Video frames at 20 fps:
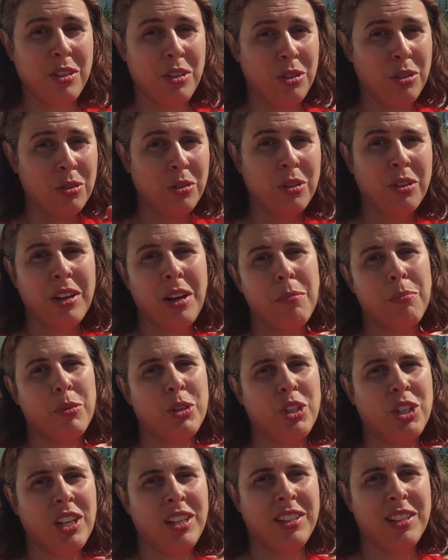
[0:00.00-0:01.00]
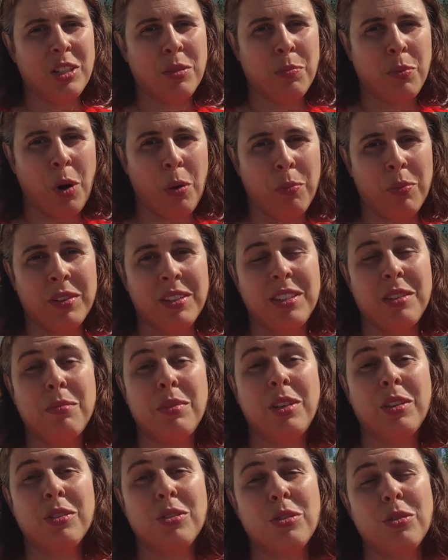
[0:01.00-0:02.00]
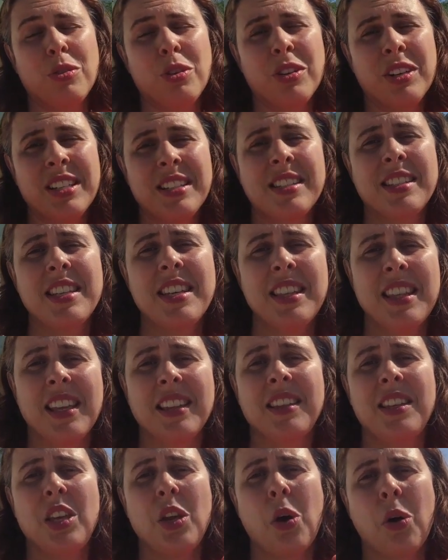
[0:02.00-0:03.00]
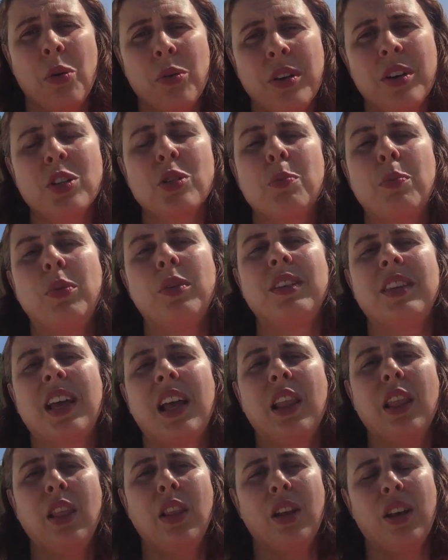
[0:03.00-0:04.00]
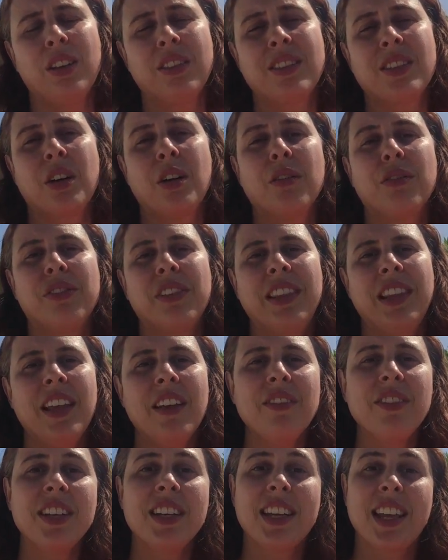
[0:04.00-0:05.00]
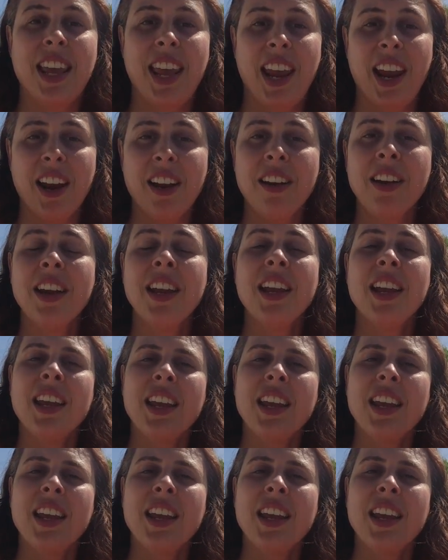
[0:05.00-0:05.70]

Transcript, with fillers: you're gonna appreciate this property because you're gonna see that the owners put a lot of love and care